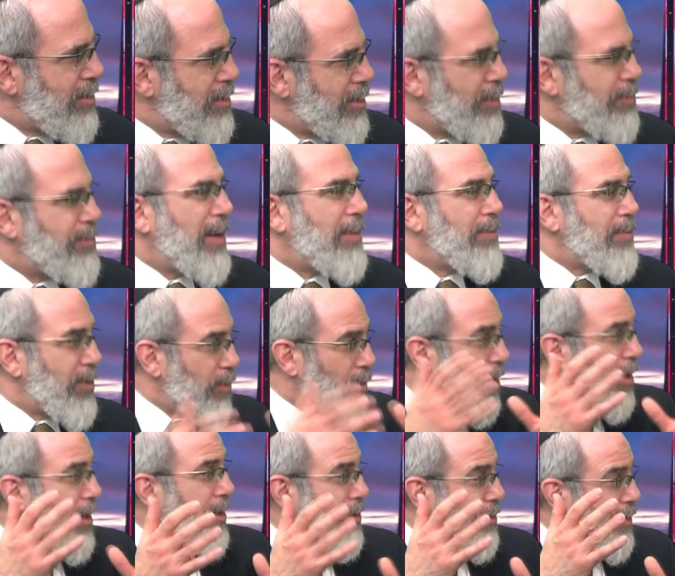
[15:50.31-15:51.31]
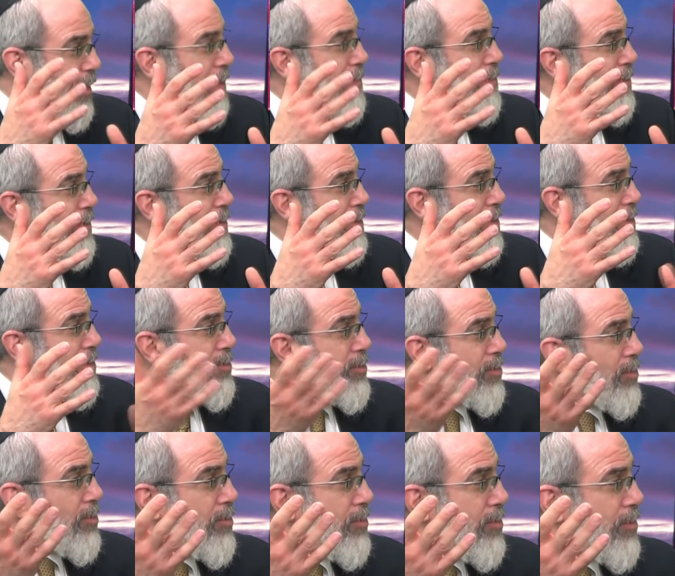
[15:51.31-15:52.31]
to pump the water up
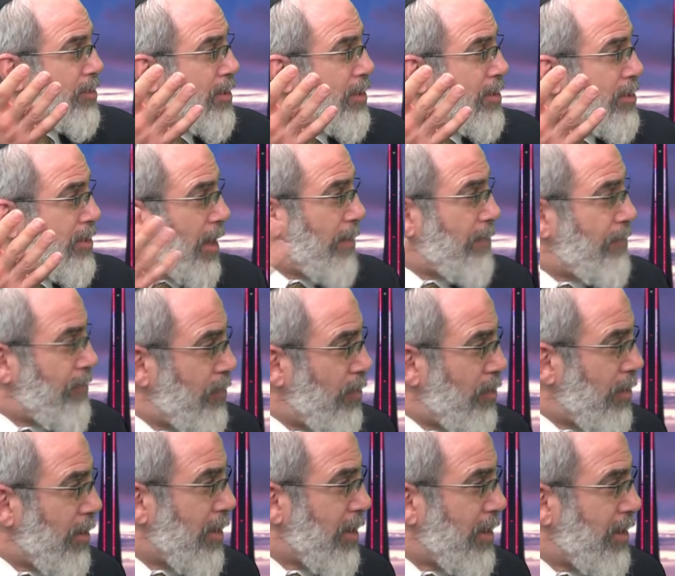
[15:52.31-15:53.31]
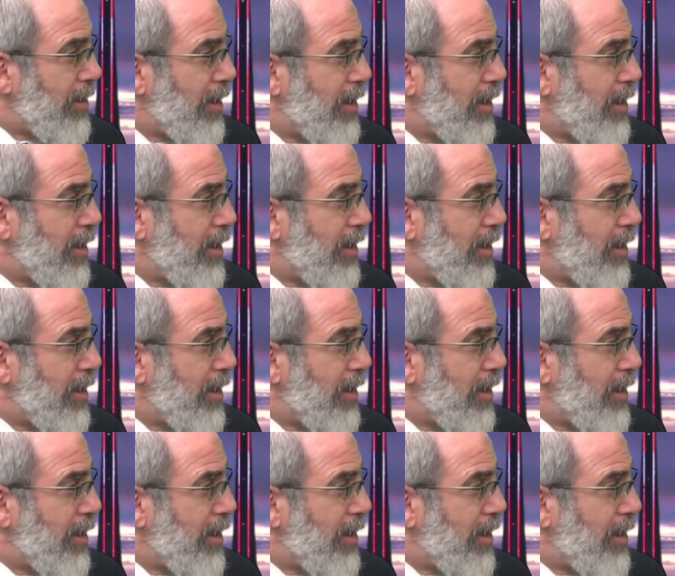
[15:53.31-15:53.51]
to the top floor.